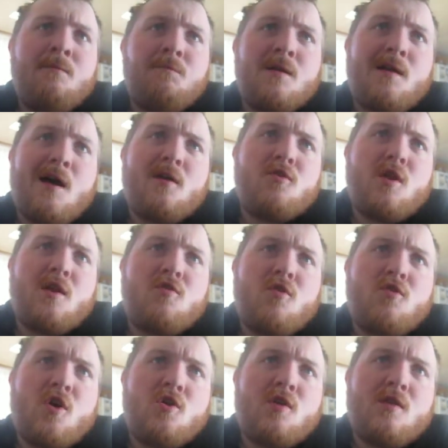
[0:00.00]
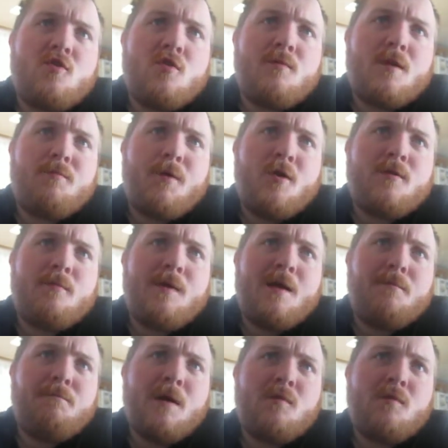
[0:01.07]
belong to the association don't want to oppose the bill.